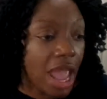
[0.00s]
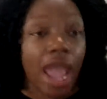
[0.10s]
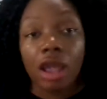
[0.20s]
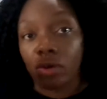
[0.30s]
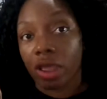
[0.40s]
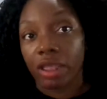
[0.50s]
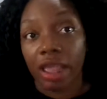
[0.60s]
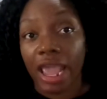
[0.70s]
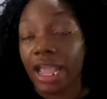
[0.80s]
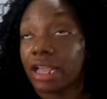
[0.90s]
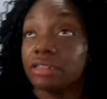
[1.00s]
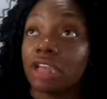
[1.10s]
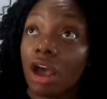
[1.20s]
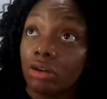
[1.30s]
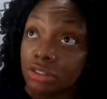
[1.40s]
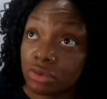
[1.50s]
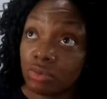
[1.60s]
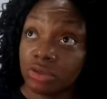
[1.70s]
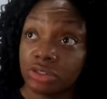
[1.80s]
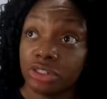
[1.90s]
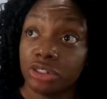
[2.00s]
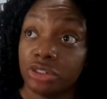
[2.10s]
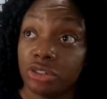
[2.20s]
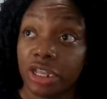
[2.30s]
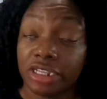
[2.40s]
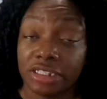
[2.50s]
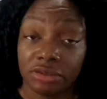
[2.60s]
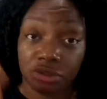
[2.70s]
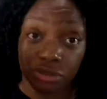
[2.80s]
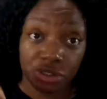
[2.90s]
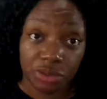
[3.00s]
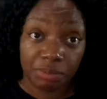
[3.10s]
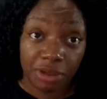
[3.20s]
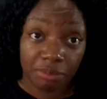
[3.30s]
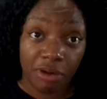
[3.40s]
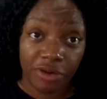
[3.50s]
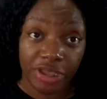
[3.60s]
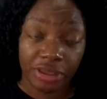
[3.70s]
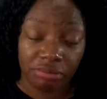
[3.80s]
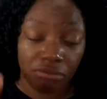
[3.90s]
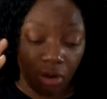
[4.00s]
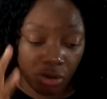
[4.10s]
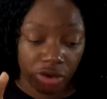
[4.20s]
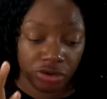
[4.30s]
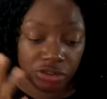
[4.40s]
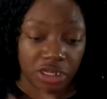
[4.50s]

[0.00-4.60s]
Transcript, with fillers: Okay, and I also wanted, like I said, told you the big market markers.